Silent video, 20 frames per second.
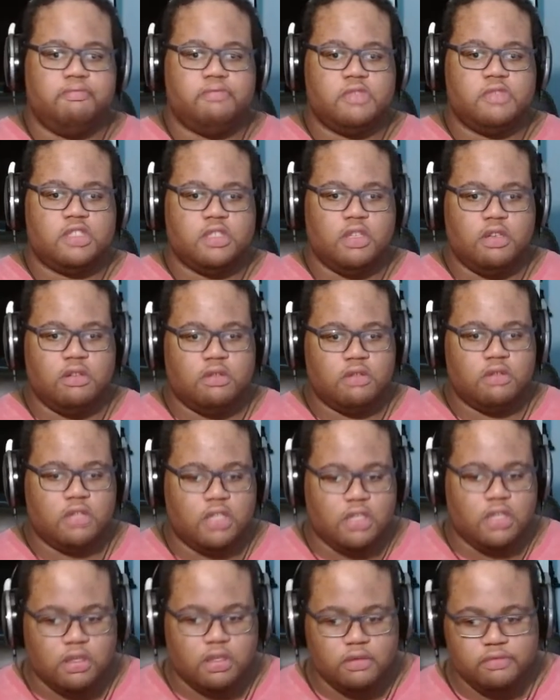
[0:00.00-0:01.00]
So
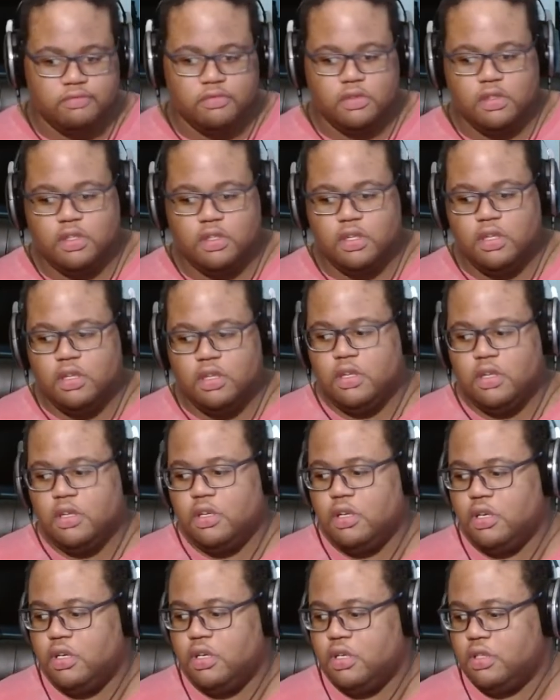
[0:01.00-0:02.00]
yeah.
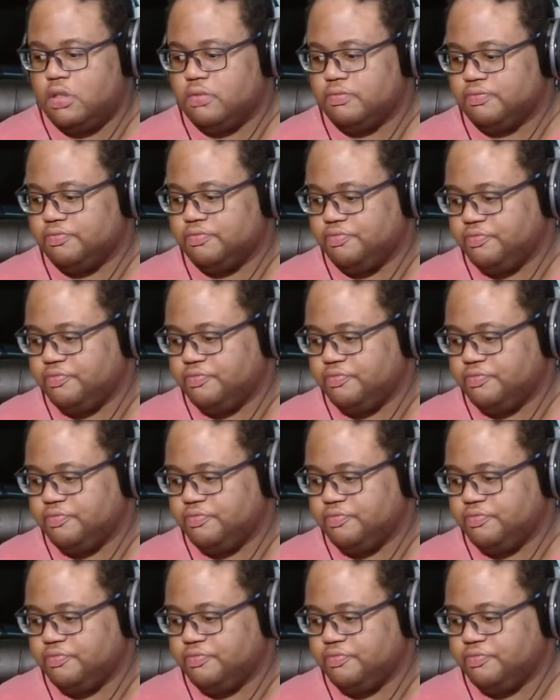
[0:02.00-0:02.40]
Um